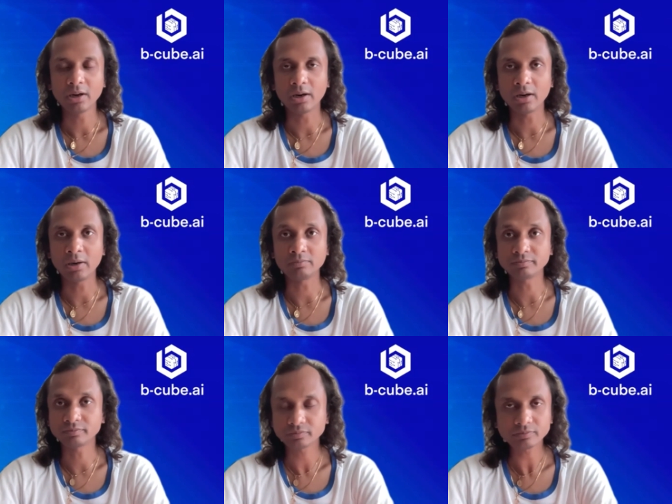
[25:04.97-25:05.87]

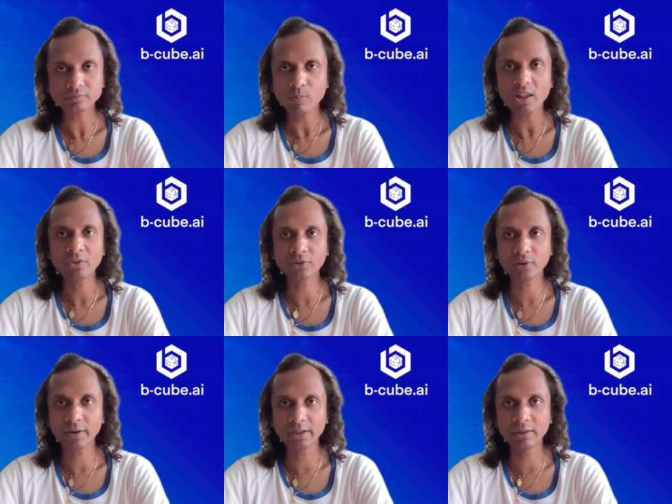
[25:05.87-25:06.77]
Um, so
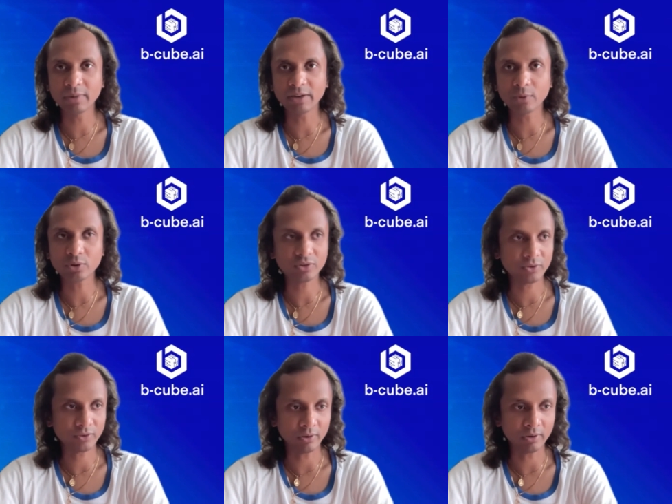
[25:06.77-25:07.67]
currently my focus
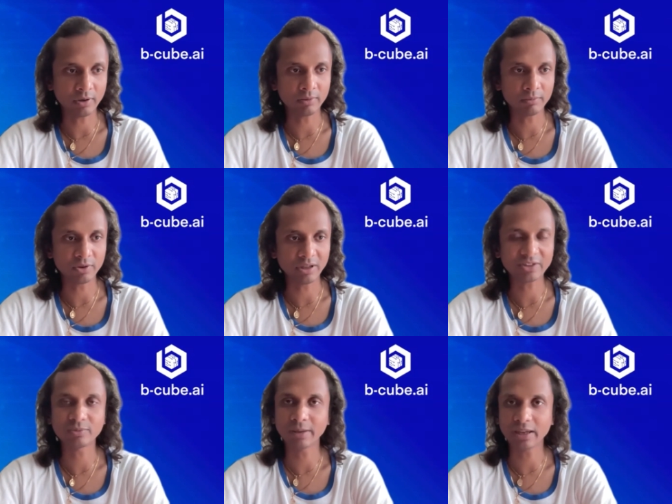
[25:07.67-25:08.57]
is on uh,
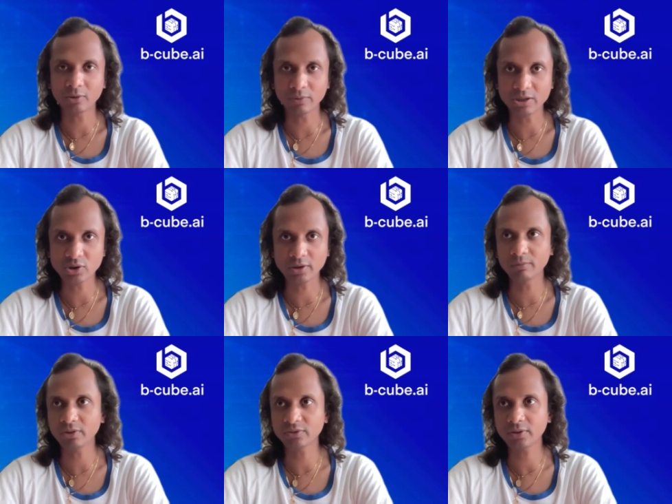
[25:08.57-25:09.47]
like speaking to venture
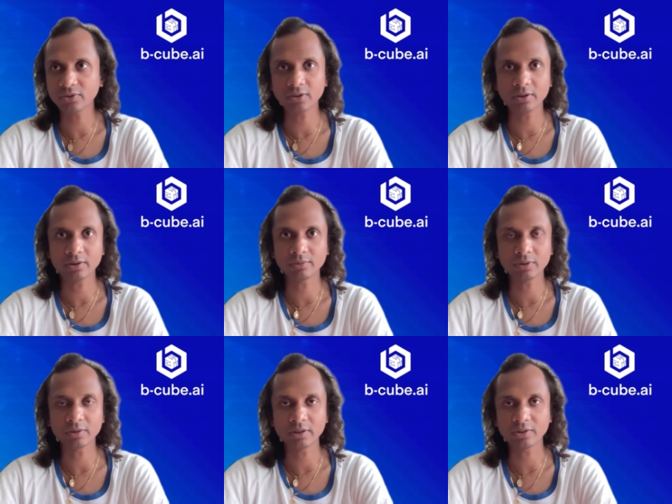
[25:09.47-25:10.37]
investors uh,
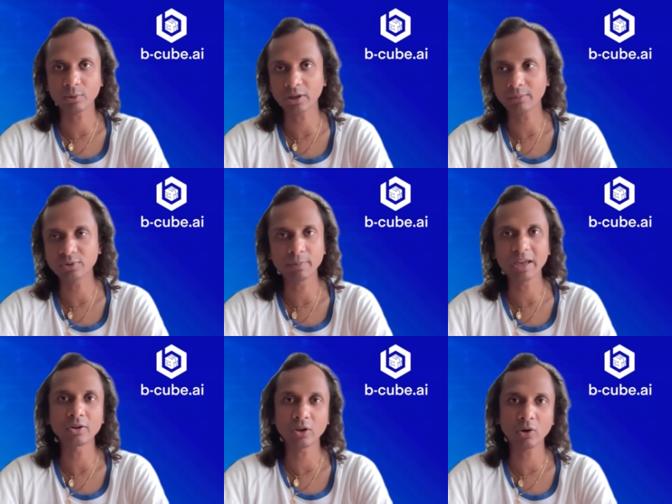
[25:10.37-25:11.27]
and that's what i'm
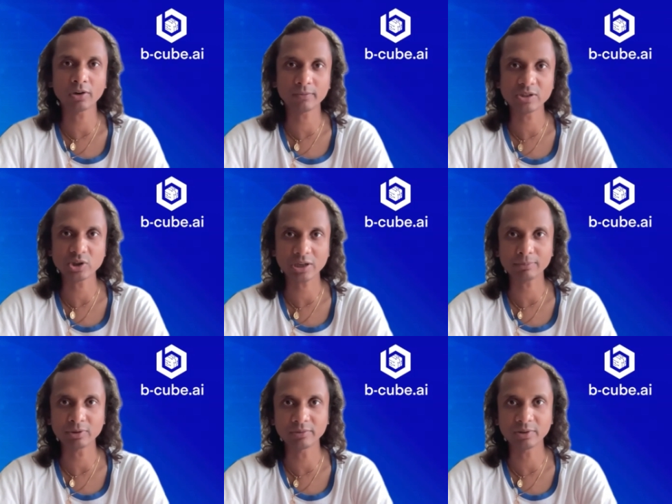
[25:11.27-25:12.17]
speaking to a lot of venture
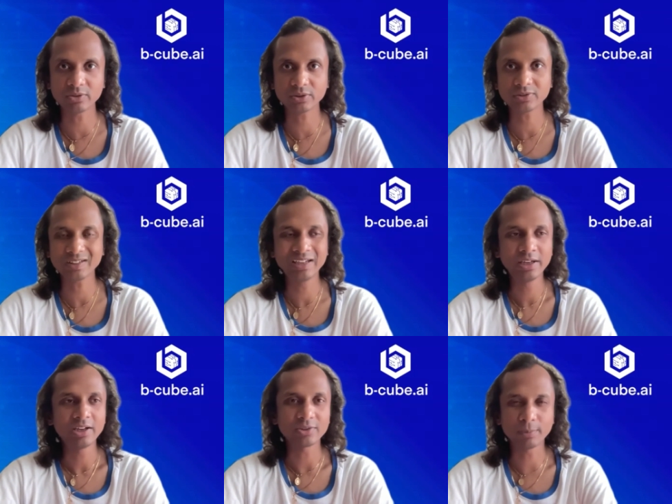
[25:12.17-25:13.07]
capital investors
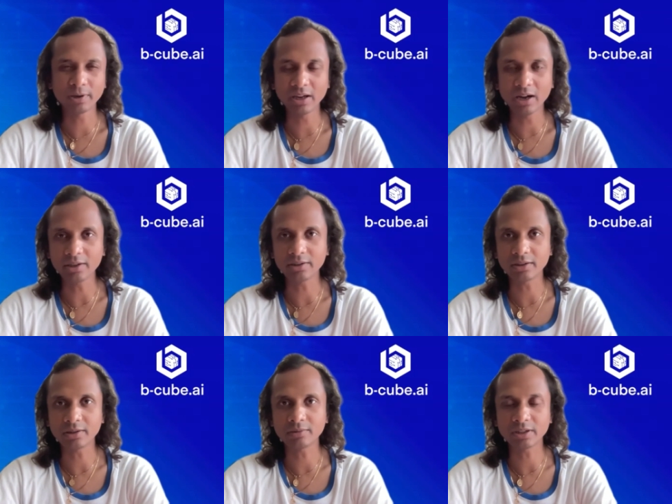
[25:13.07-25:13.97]
it's pretty hard
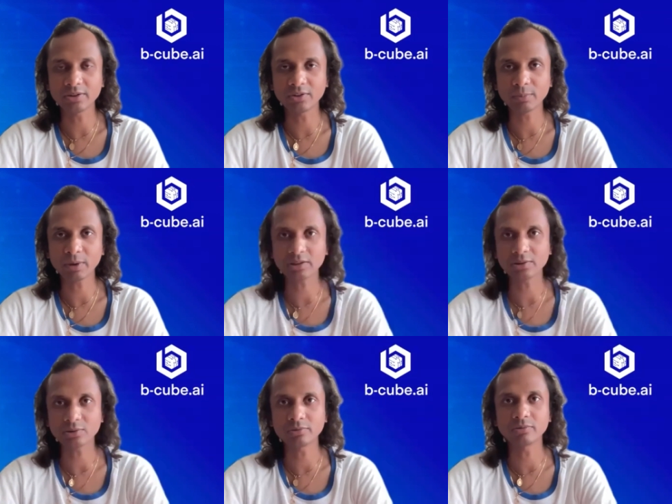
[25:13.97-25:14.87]
uh, in this
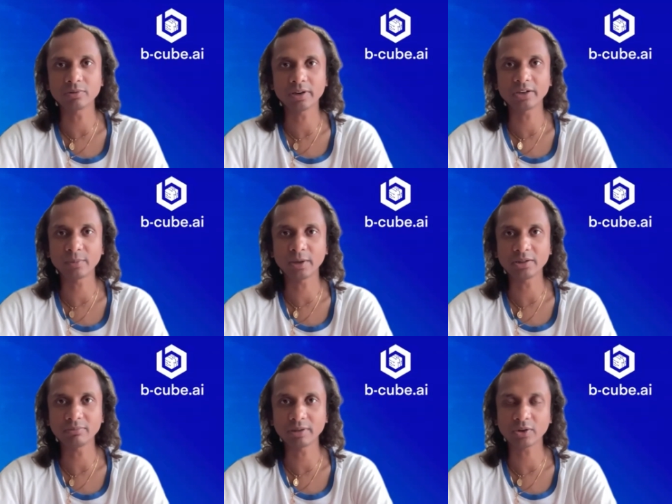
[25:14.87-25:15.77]
market to raise
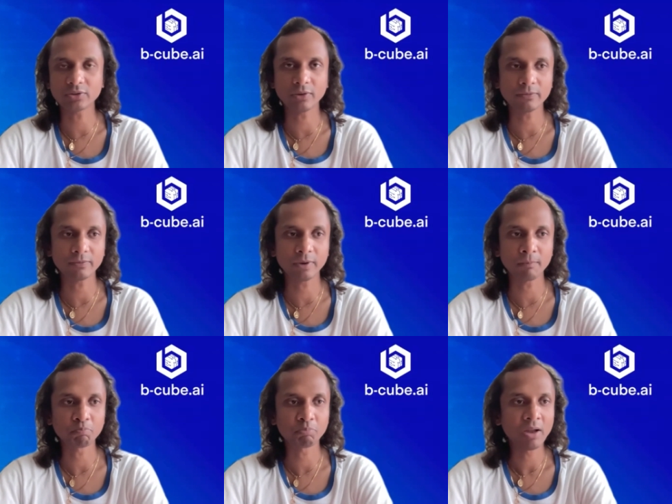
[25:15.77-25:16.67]
money because of
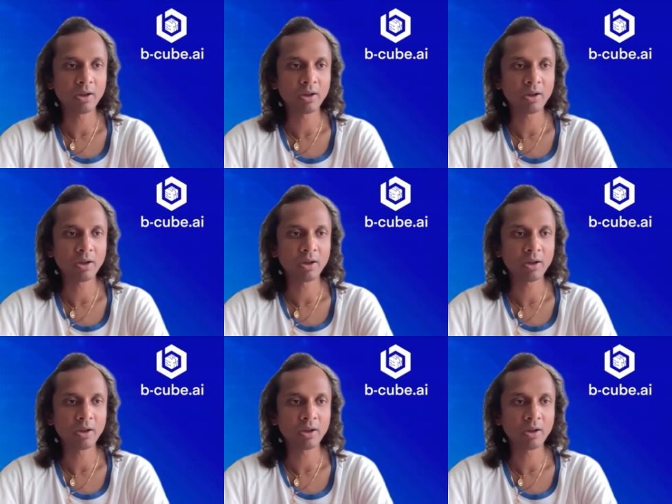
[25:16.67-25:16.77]
um,